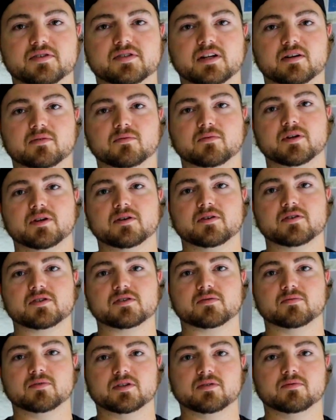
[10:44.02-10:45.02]
set of
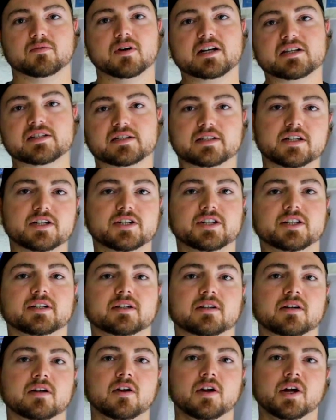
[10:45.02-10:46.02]
wheels with red
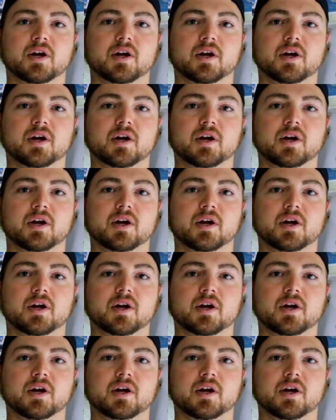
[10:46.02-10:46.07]
stitching,